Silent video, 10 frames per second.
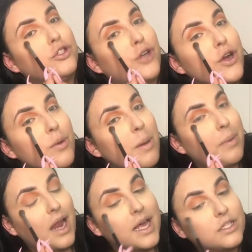Don't know
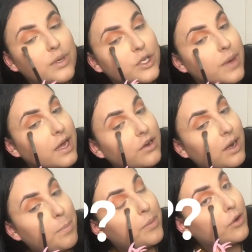what plans we're doing.
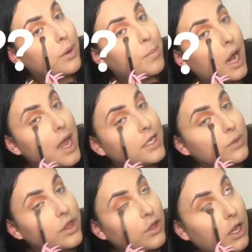Plans
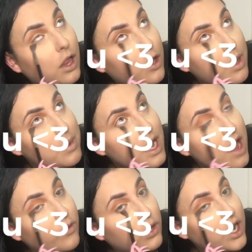with Clem
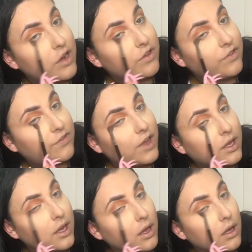never go to
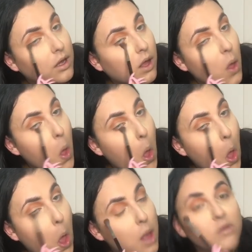fucking...
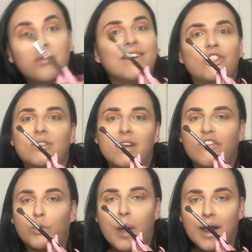They just
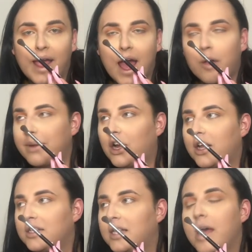never work out
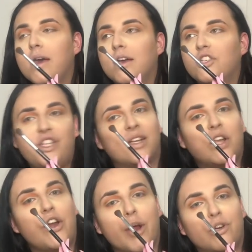because she
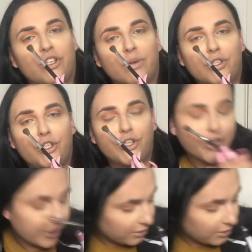doesn't know what she wants to do.